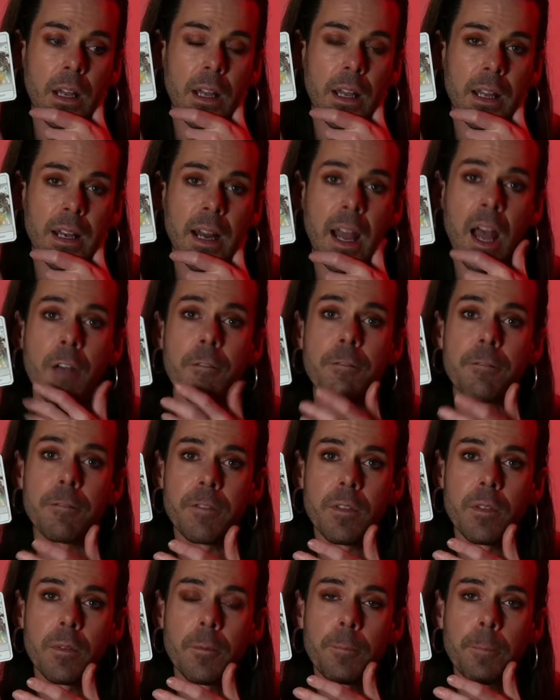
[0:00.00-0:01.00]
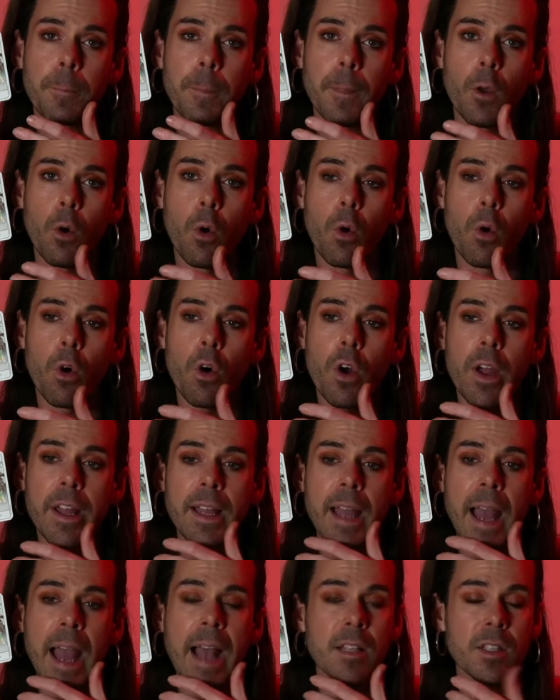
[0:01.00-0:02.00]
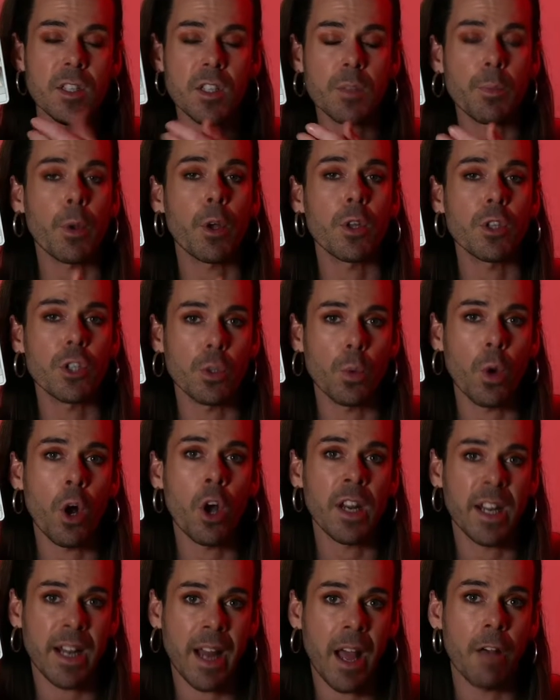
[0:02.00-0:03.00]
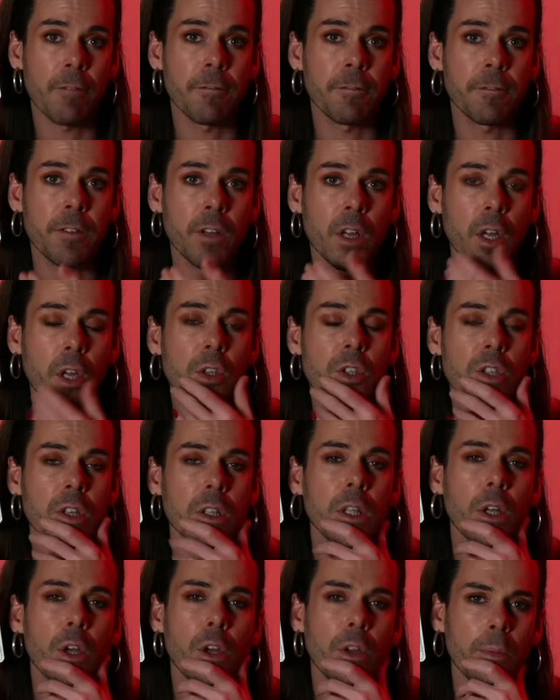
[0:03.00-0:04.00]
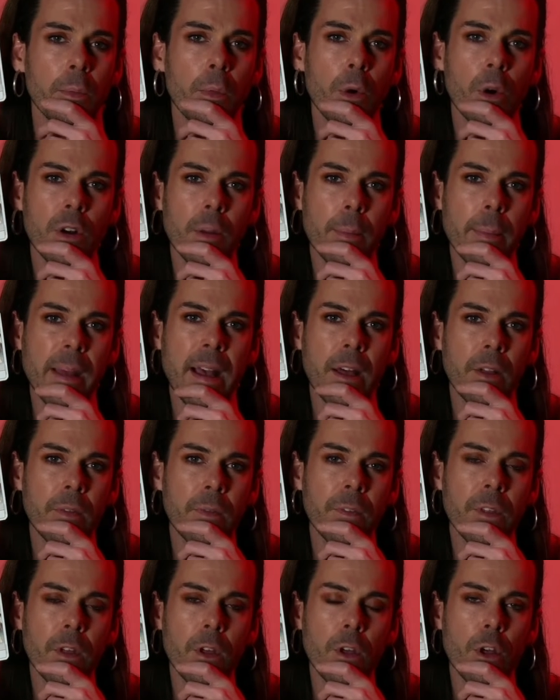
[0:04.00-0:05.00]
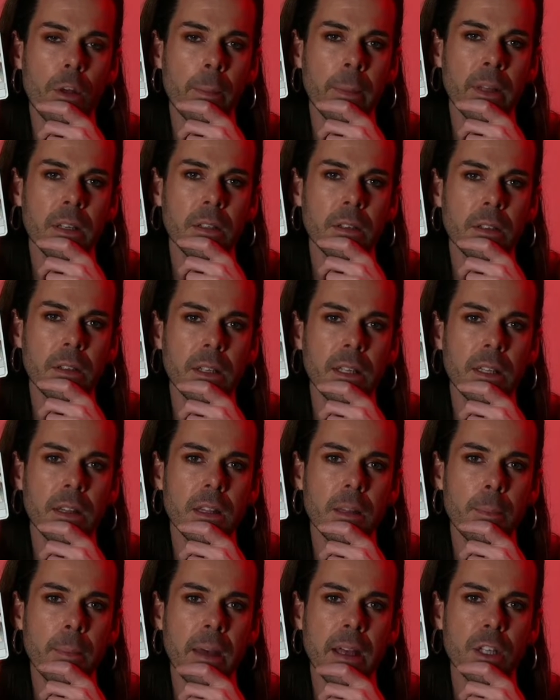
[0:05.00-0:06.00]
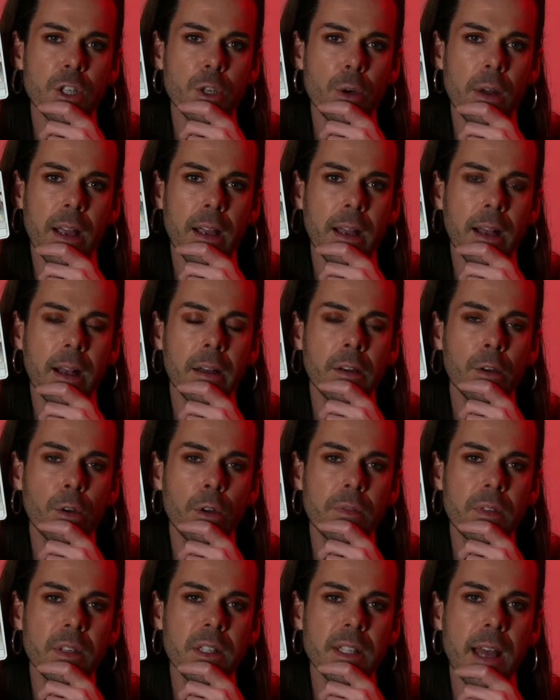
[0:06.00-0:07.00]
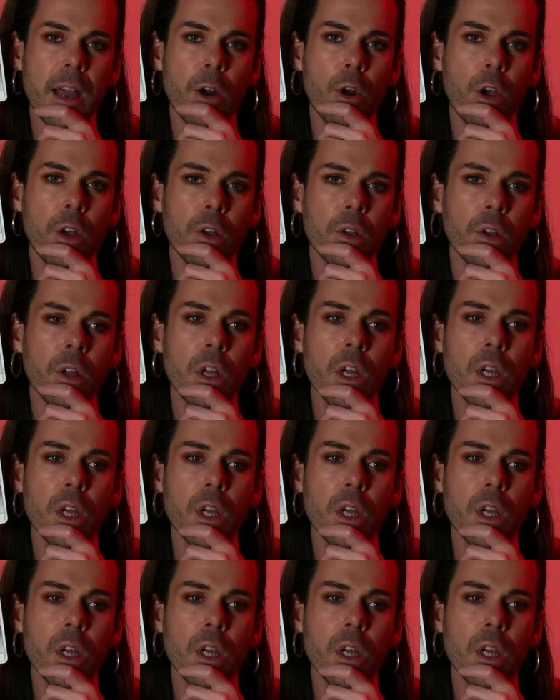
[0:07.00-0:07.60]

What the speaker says: enough or has spurred you on enough to learn more about the hermit in the major arcana of the tarot,